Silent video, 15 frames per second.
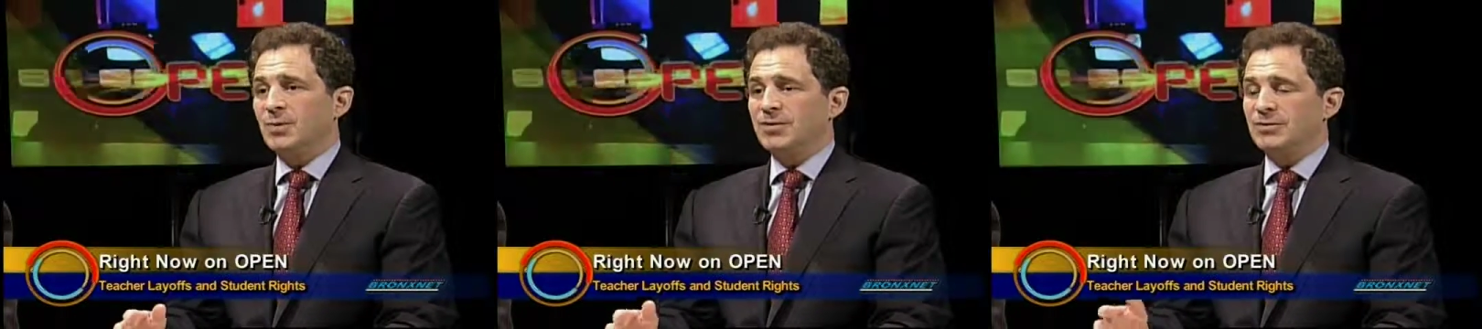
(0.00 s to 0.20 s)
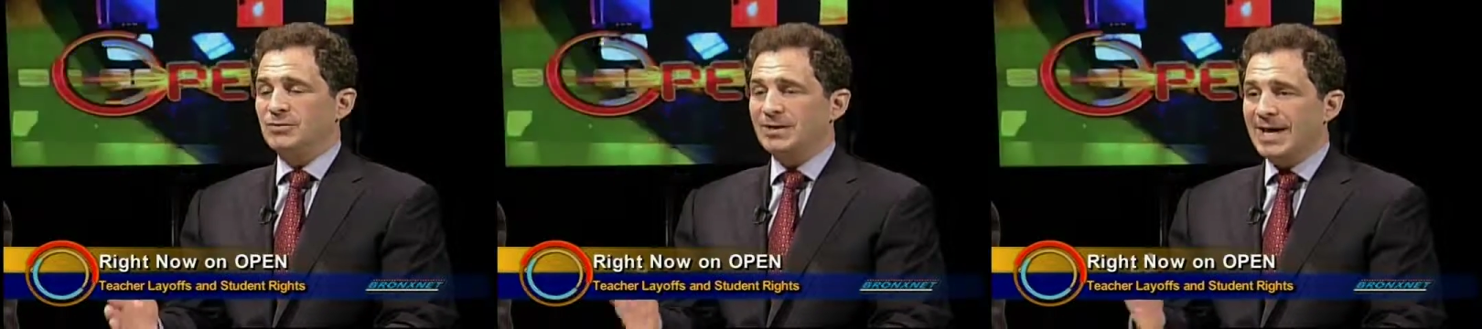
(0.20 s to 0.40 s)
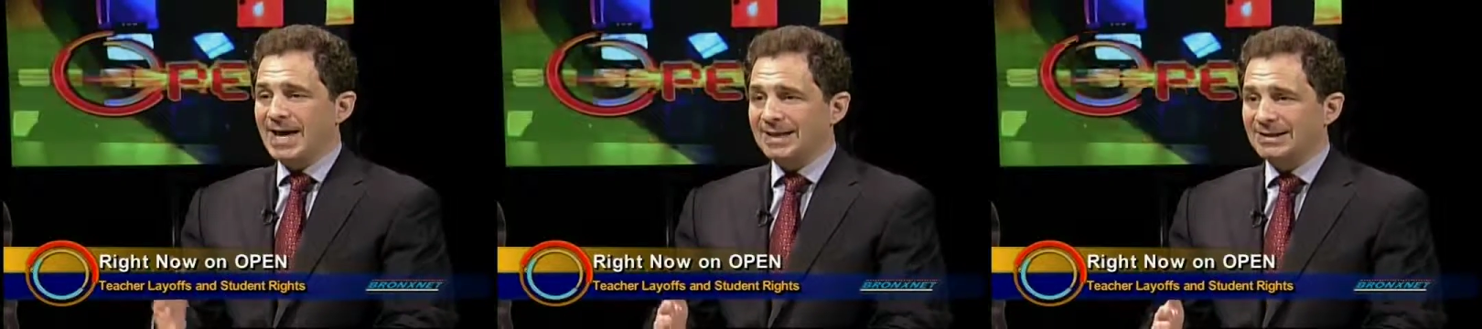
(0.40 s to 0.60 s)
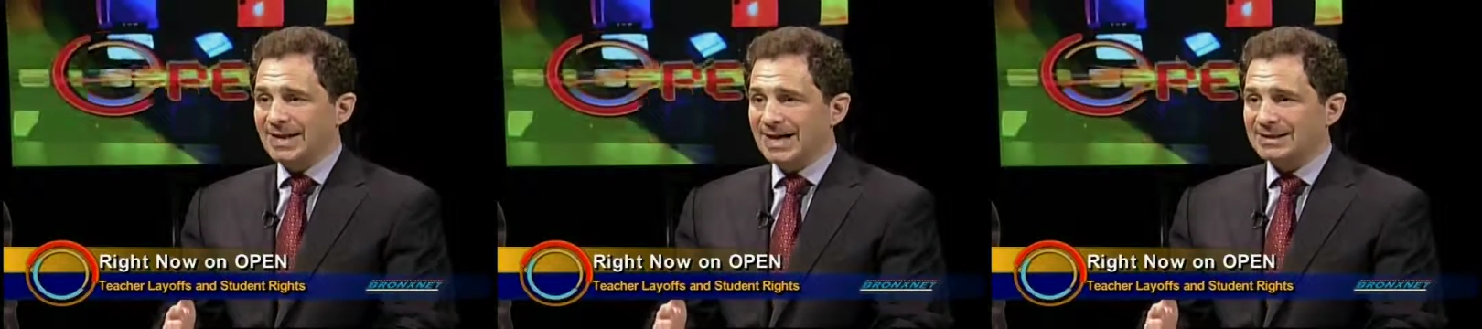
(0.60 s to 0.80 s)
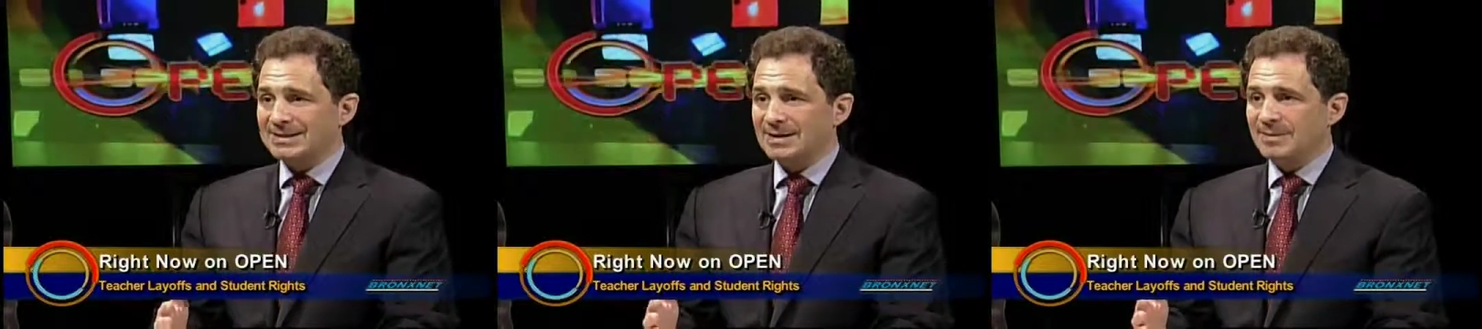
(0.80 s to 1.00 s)
whether you can
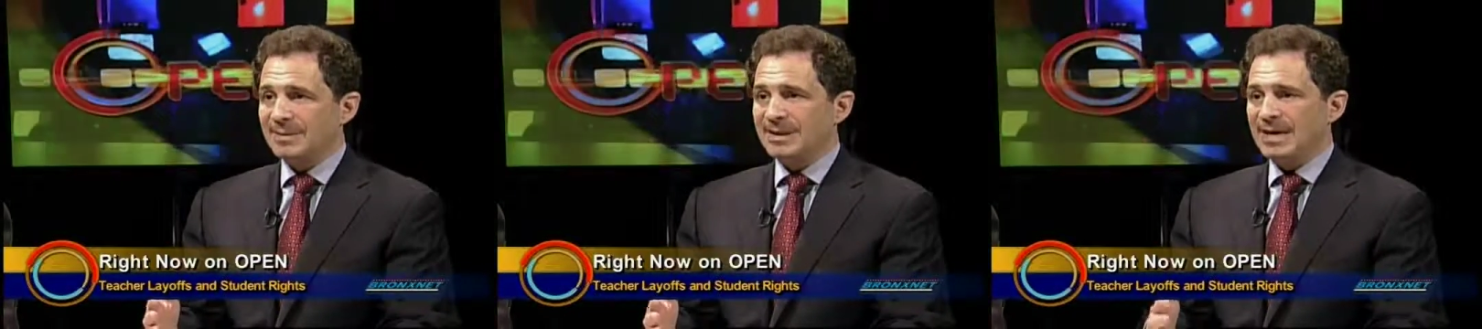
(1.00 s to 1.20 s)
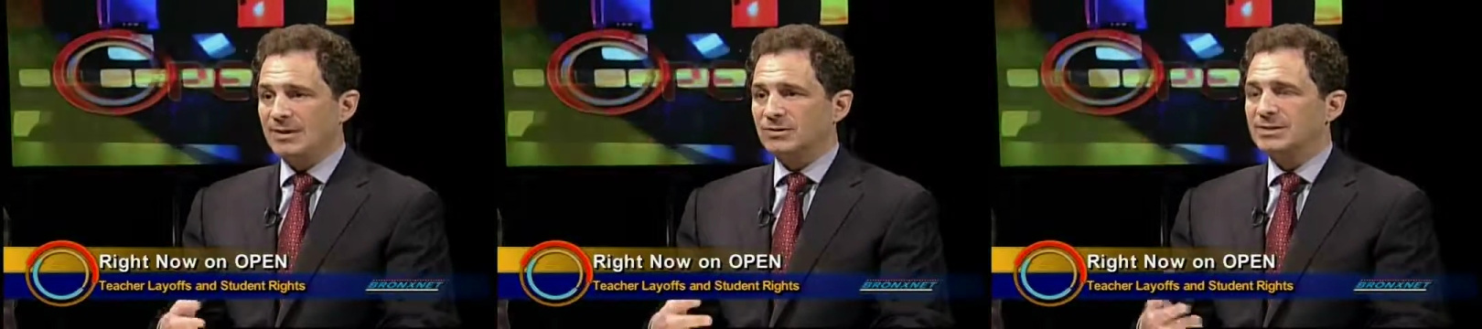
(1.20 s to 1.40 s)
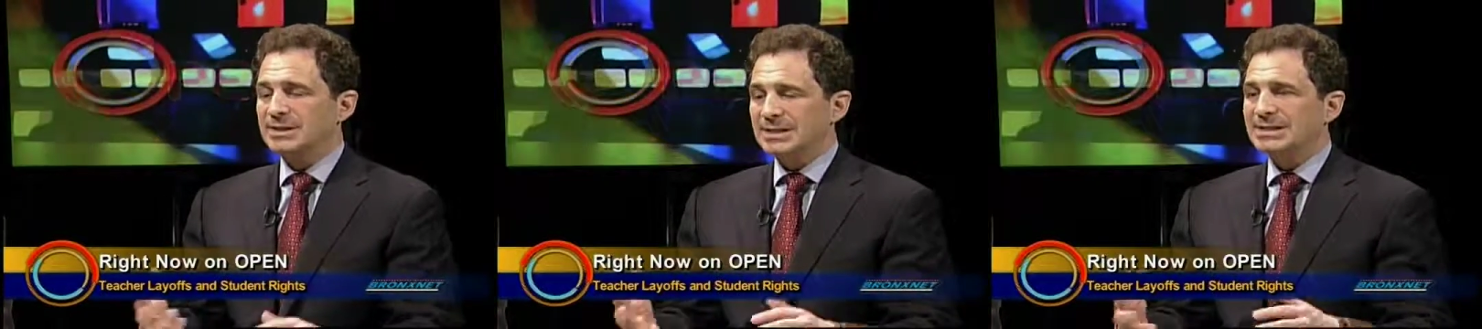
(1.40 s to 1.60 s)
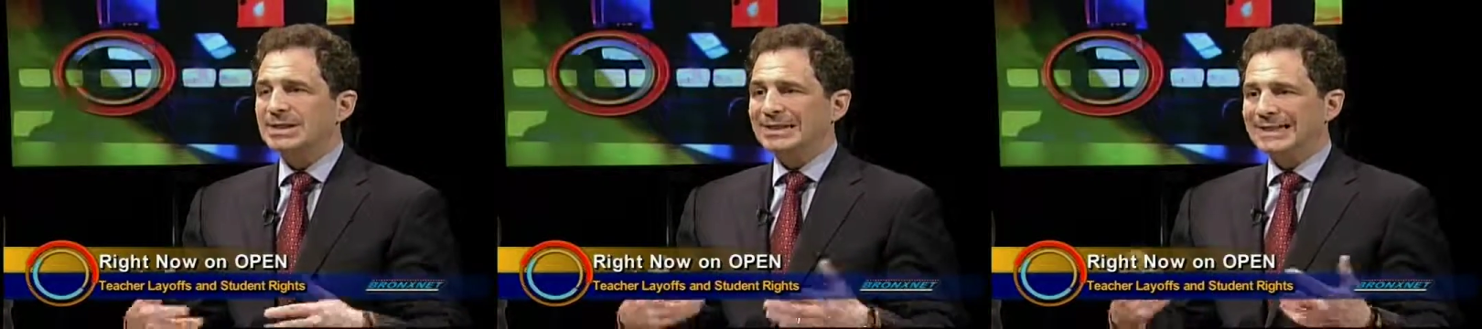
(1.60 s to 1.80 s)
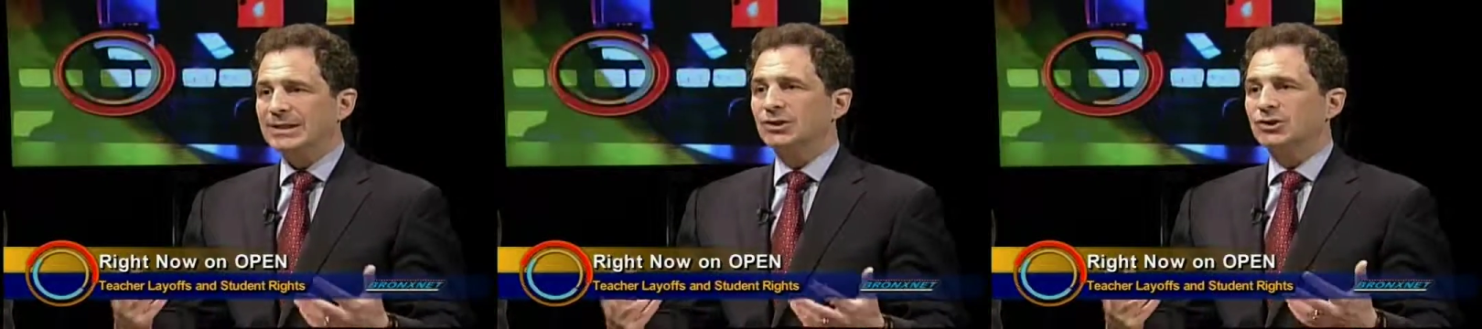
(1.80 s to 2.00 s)
lock somebody out, because it's a
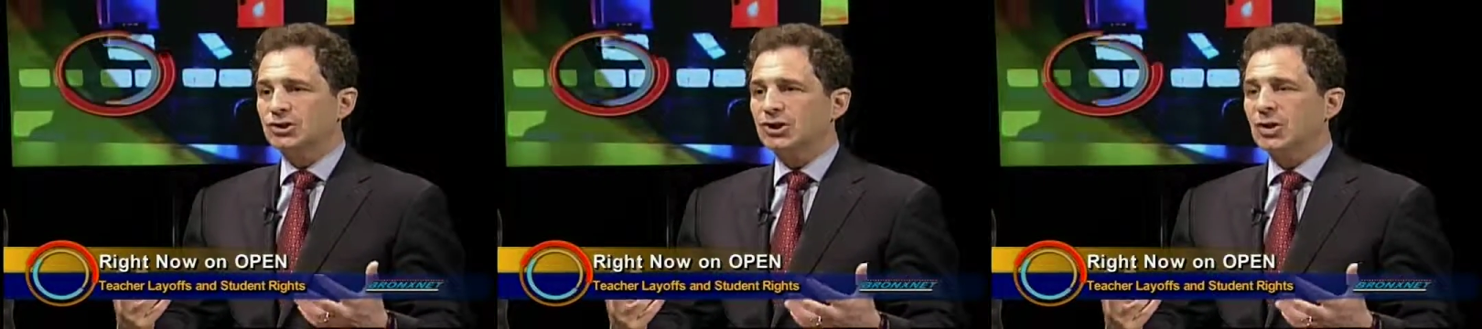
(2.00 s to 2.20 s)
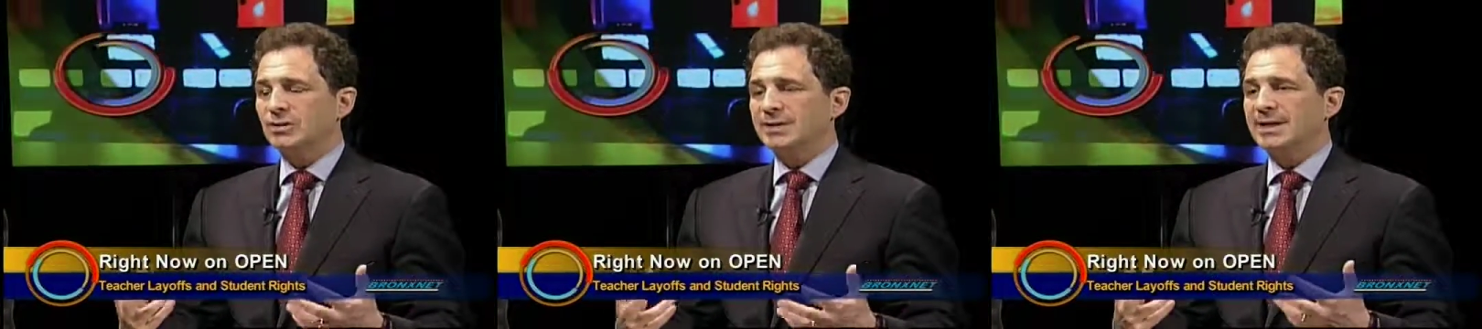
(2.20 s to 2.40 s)
legal show.